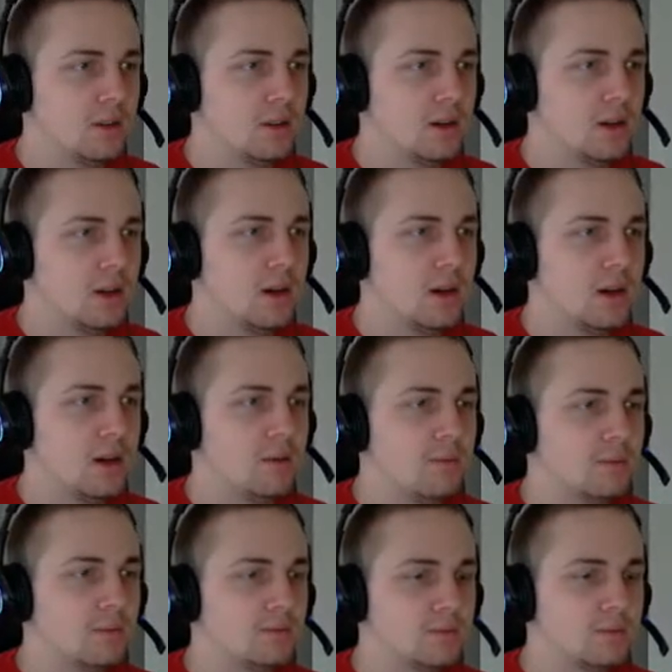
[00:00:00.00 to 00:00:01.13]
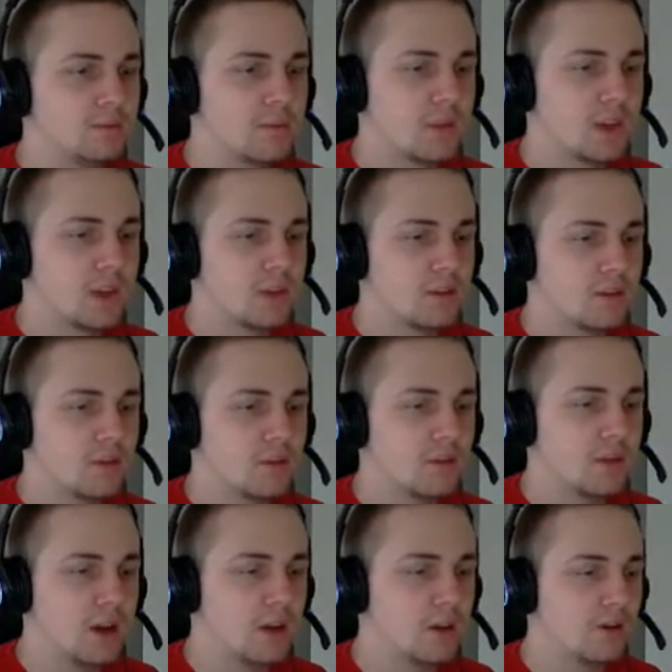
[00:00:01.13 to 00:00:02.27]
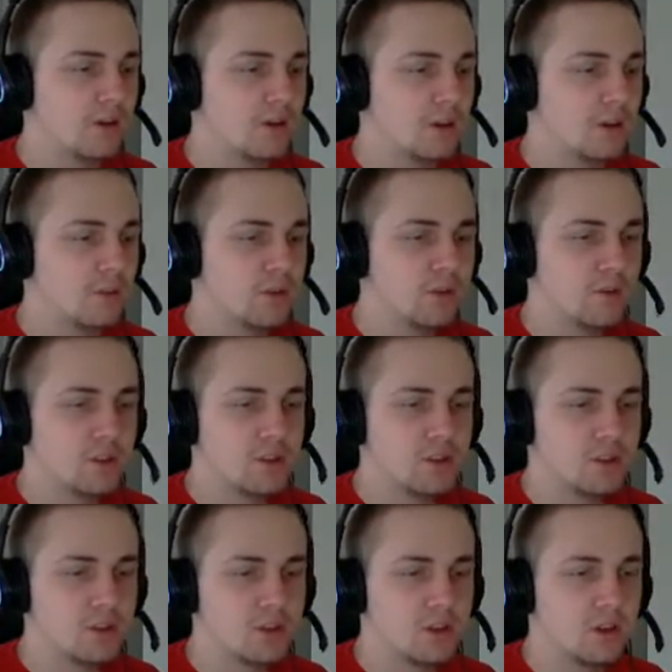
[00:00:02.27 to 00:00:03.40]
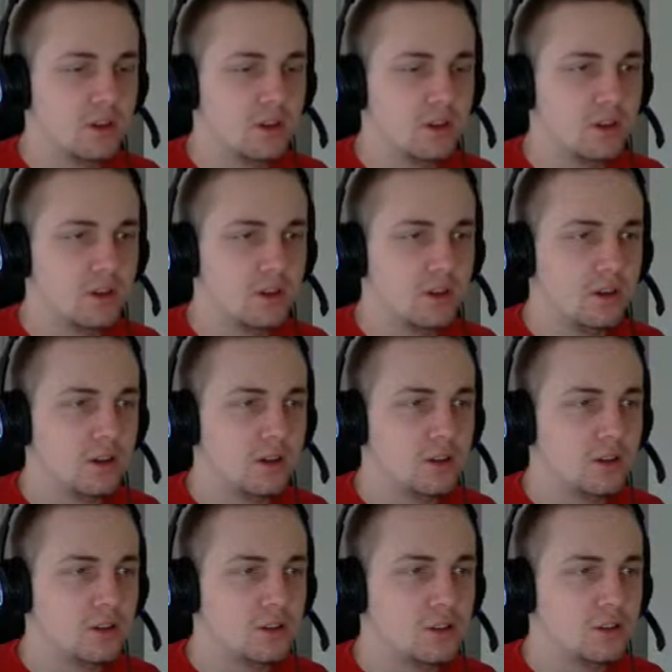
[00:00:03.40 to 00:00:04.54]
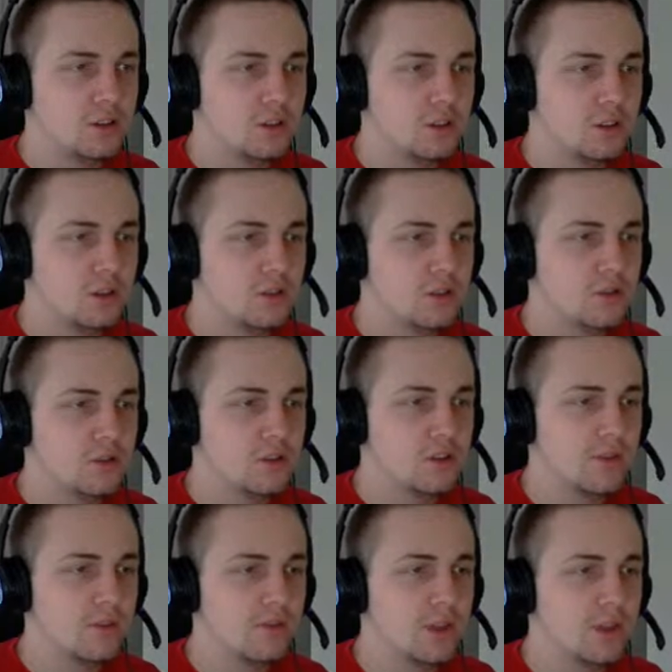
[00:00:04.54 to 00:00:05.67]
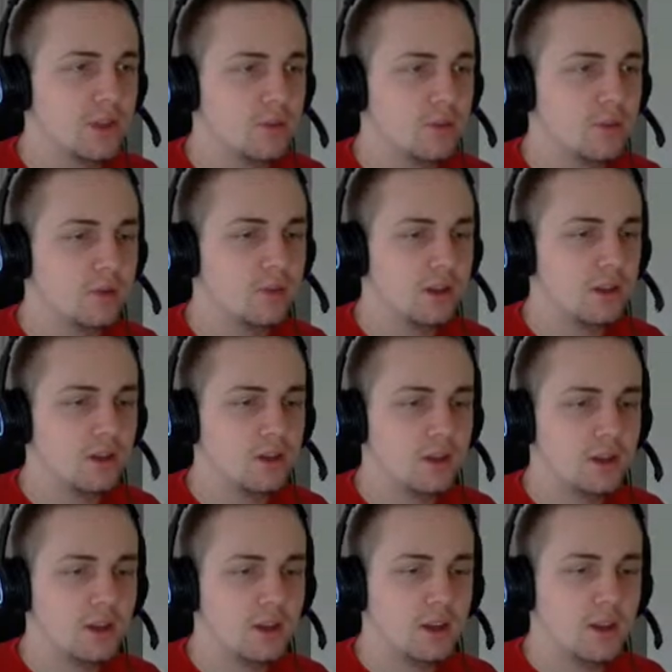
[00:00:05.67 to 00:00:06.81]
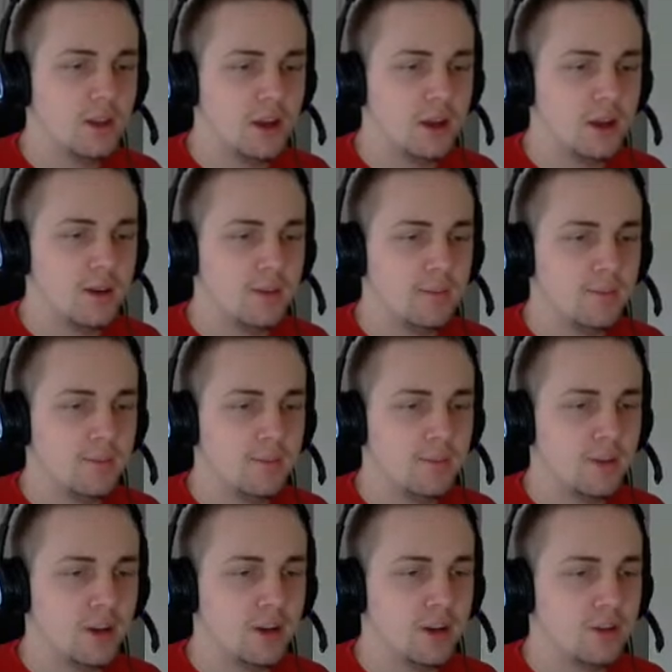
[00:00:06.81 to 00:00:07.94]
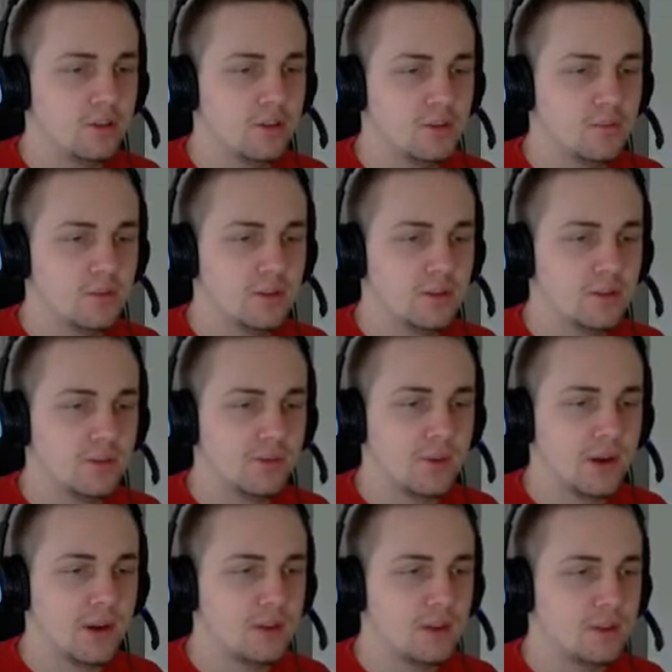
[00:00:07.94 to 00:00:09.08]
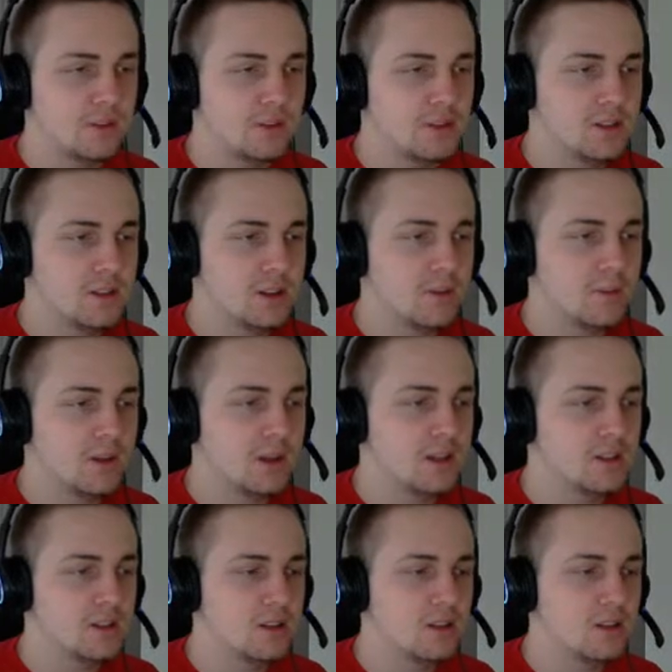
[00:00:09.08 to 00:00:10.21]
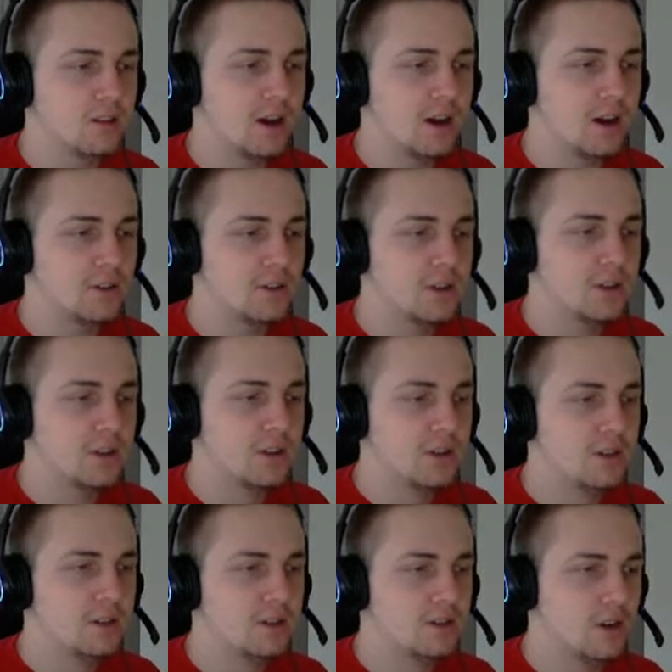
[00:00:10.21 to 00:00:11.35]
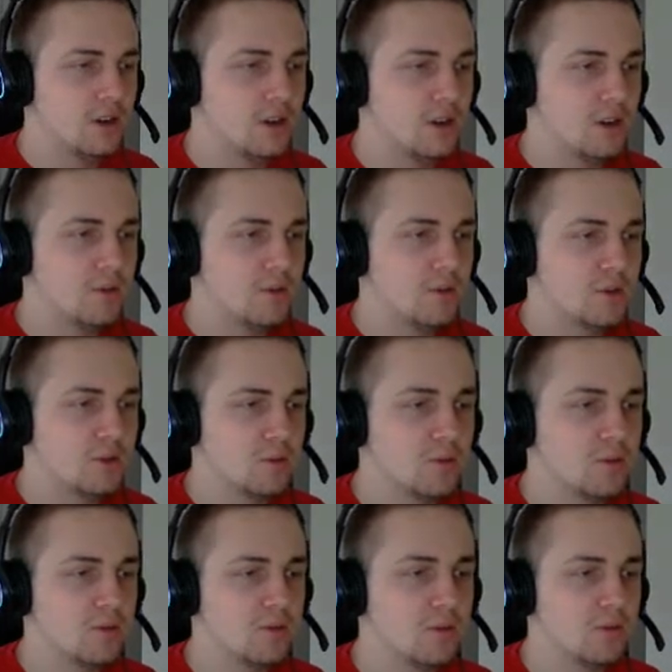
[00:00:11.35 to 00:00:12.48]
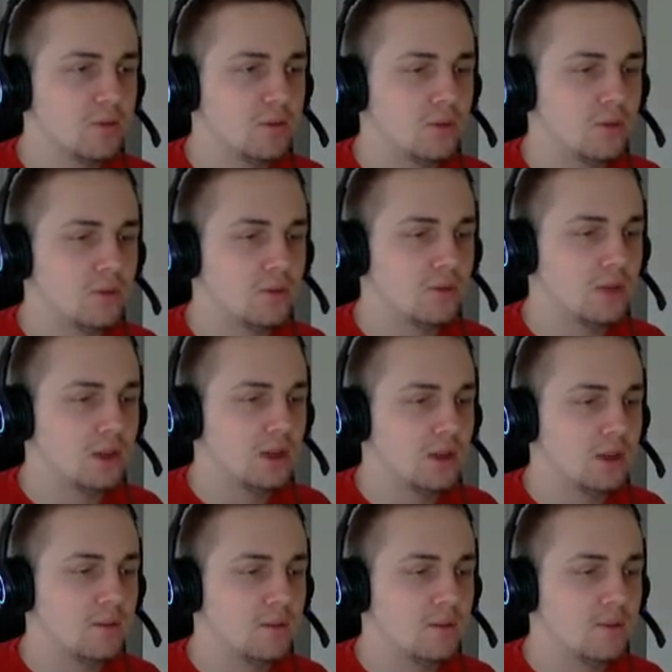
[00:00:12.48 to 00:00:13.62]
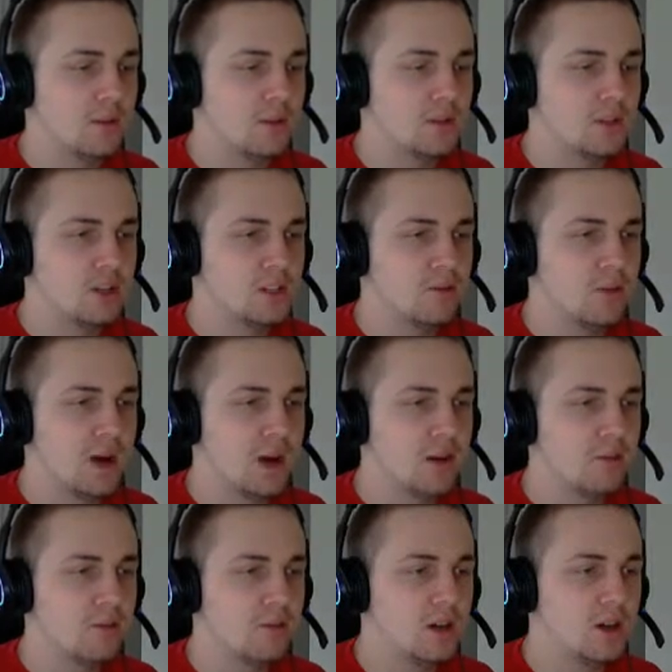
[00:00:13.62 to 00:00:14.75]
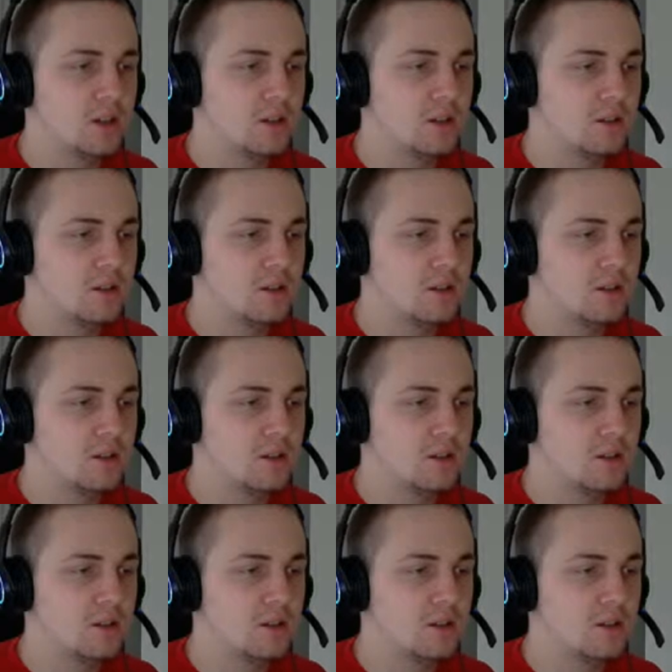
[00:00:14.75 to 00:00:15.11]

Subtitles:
Okay, so now we have got pretty much a large illusionary flame caller. Periodic hers balls of fire to set ablaze to the ground. So that's pretty much what we saw before. He also does a pyroblast.